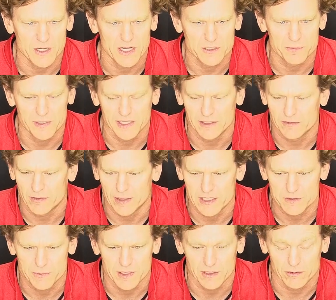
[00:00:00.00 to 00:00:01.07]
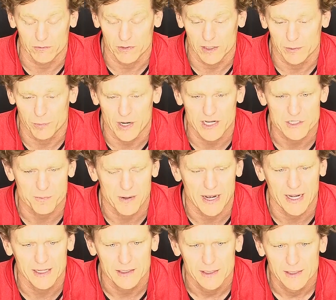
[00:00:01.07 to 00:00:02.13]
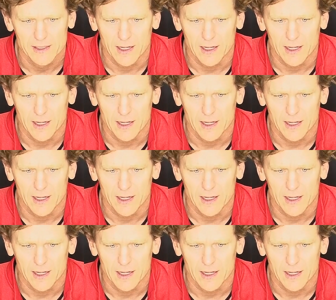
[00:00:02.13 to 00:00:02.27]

has been has been a really bright spot.